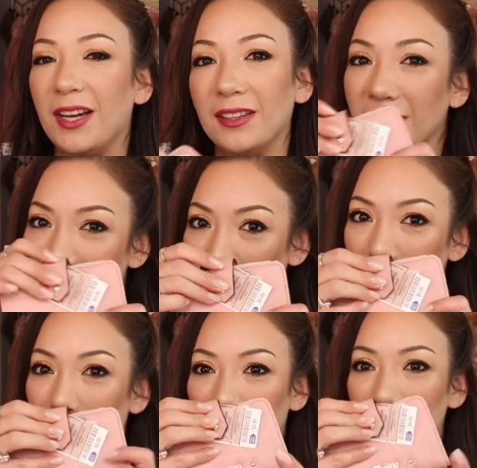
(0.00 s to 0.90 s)
a
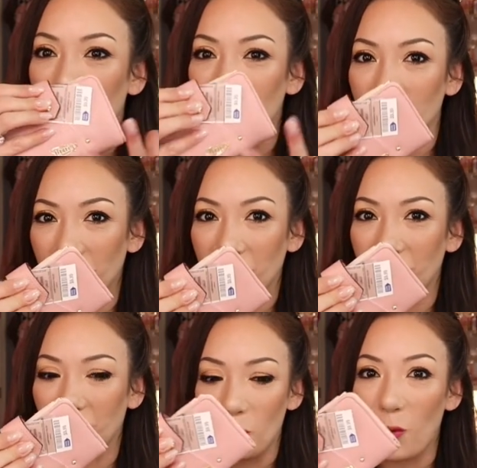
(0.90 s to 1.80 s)
little
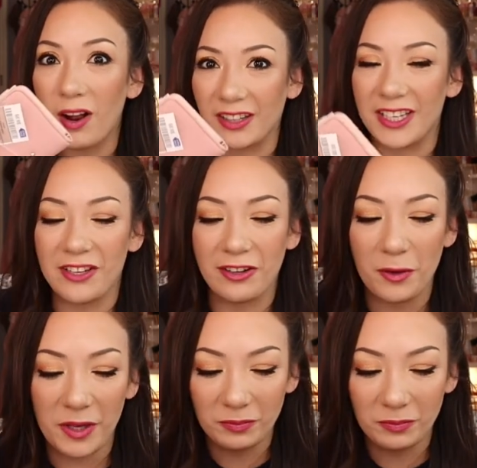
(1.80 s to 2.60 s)
wallet. You know what I mean?